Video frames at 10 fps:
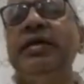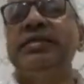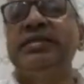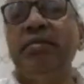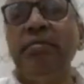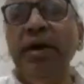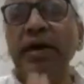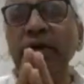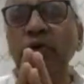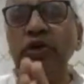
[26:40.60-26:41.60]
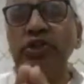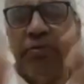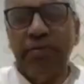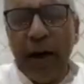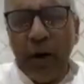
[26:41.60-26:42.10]
Somebody who is
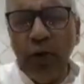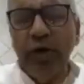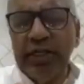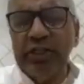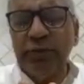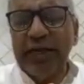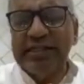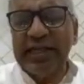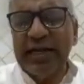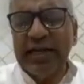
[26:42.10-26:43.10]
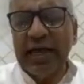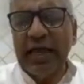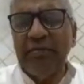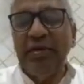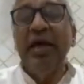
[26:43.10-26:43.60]
bound in space and
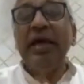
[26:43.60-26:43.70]
time